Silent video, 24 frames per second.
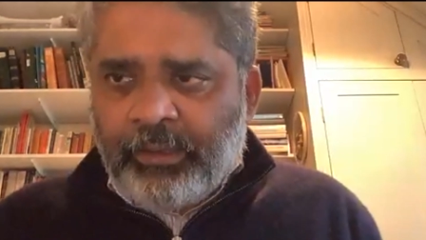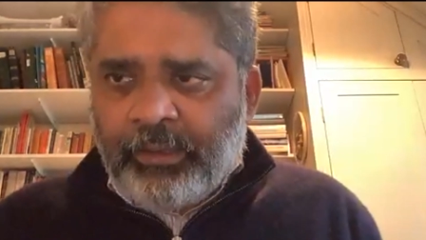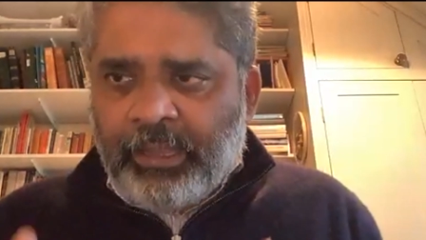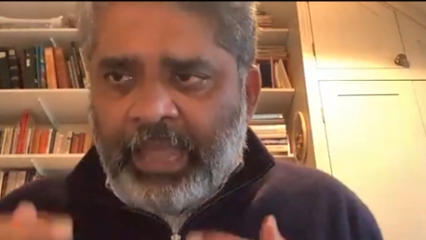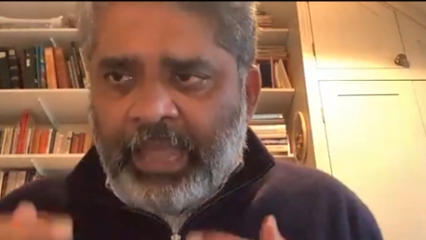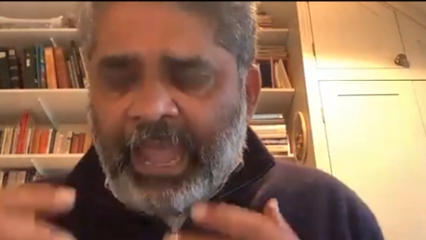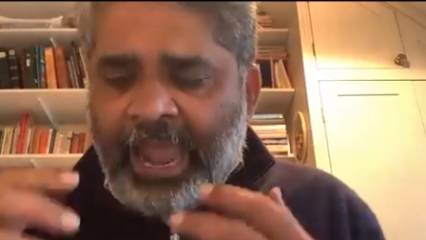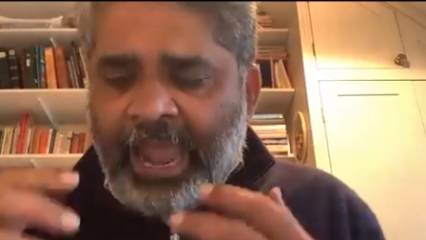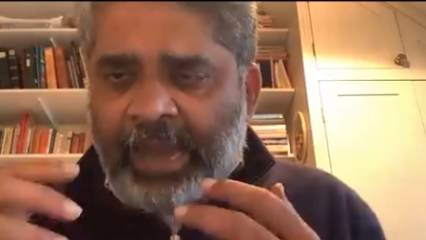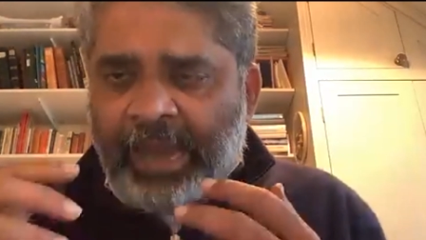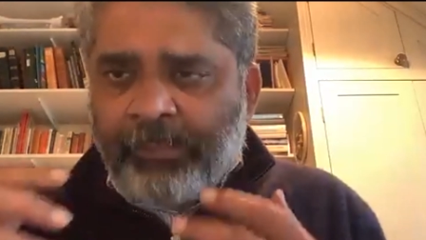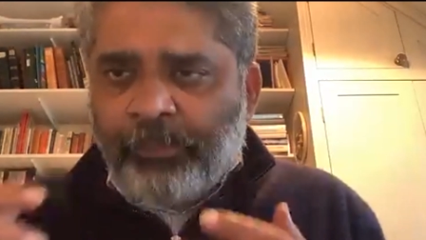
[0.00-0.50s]

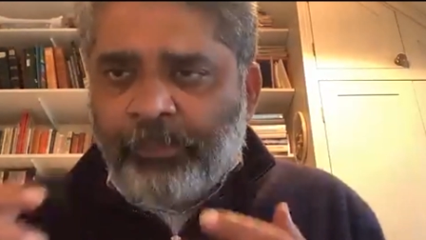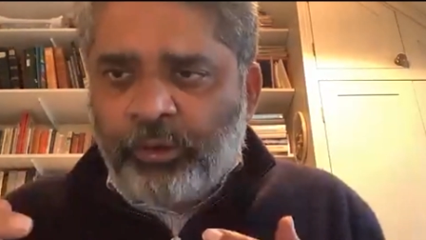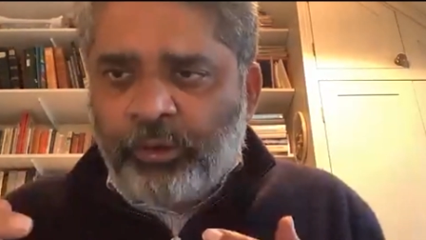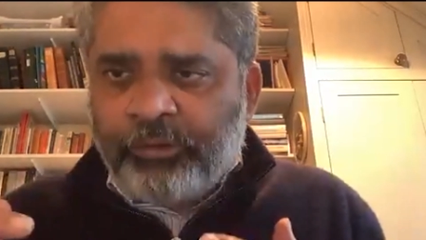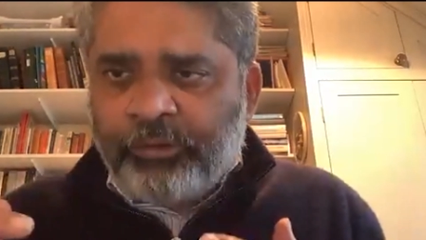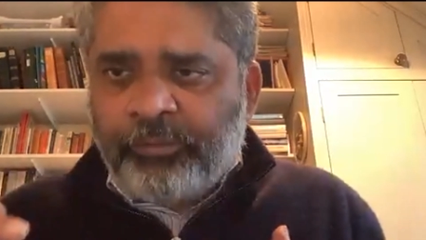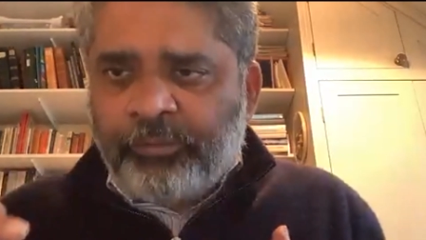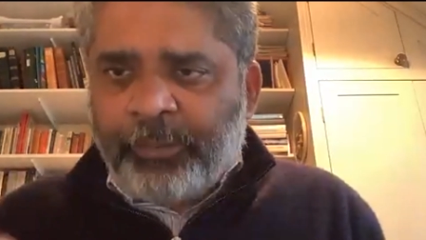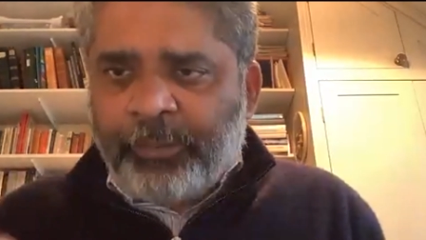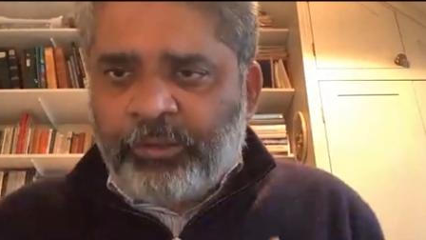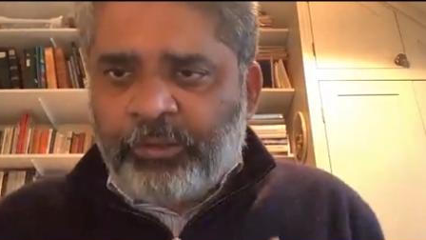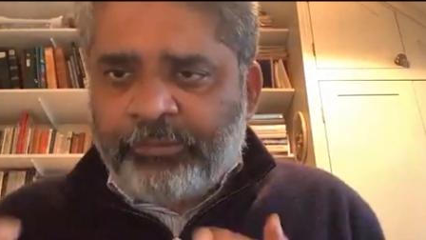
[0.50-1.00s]
and
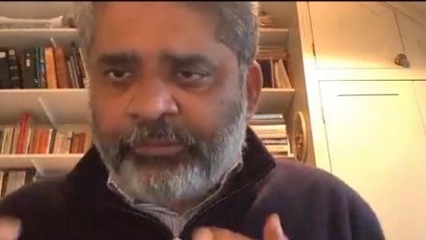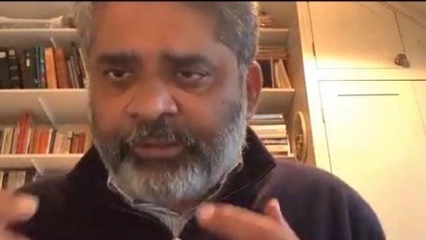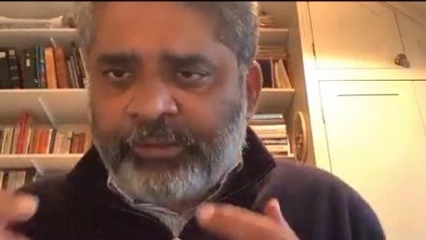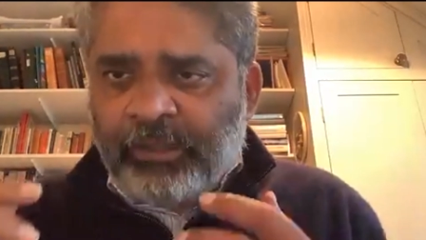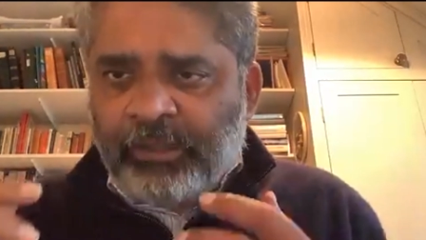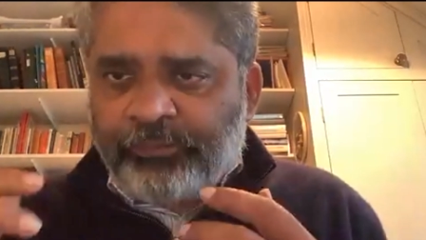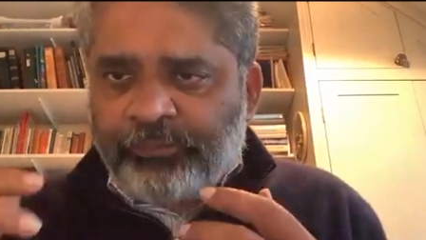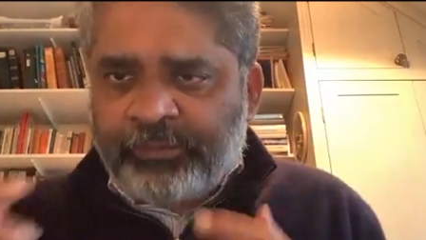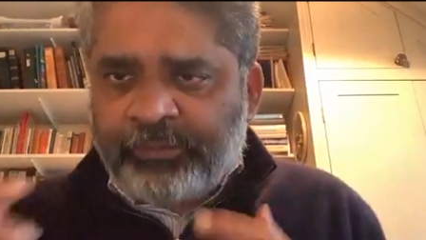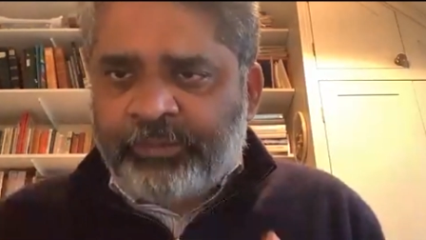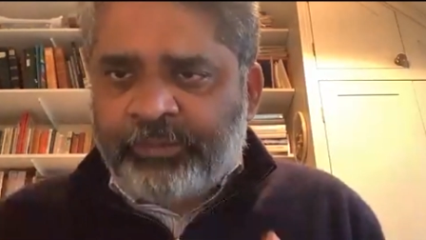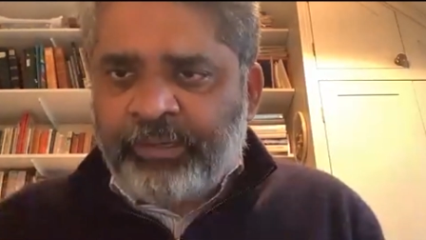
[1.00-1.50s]
bonds, because they are
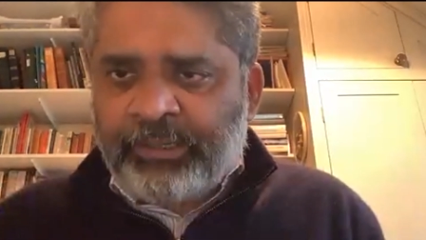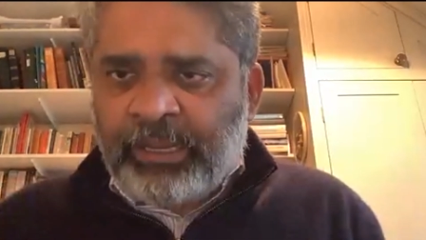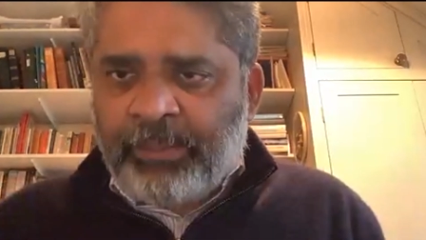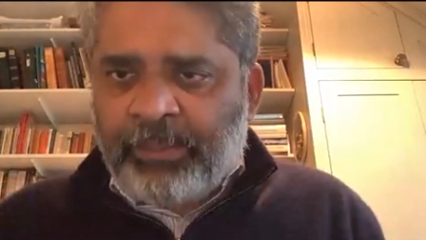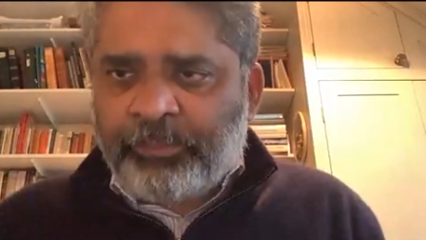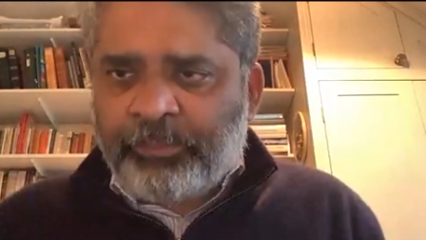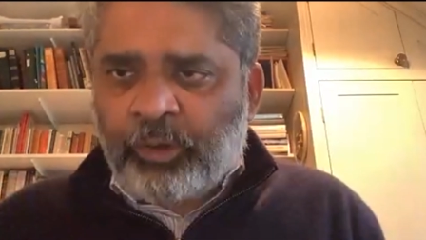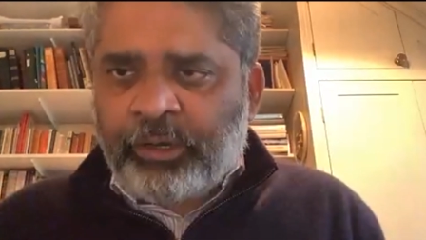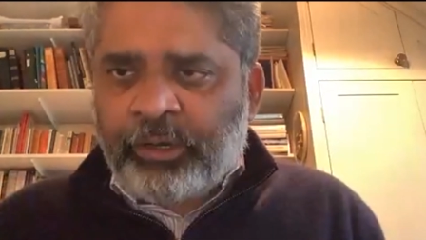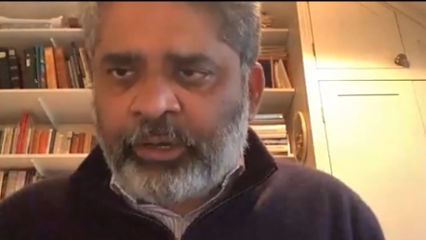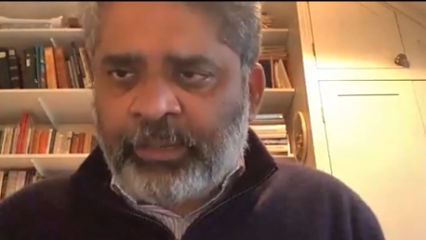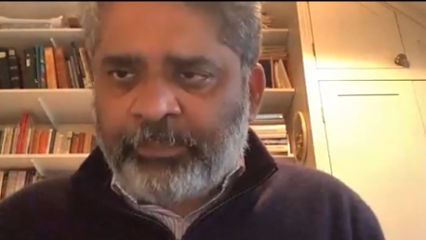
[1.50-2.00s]
fixed income
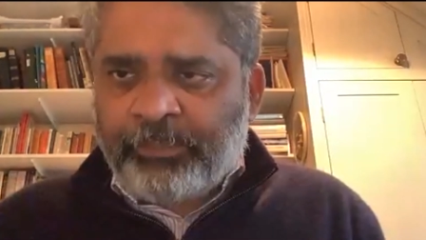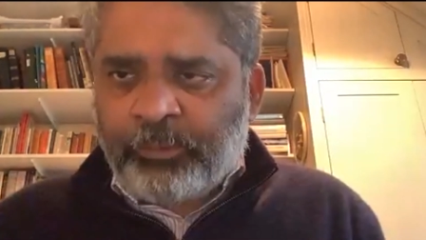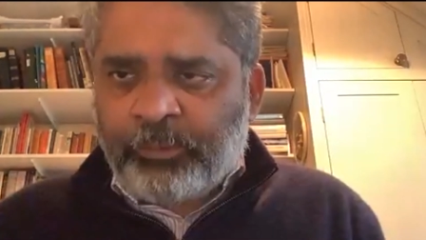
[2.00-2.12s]
product,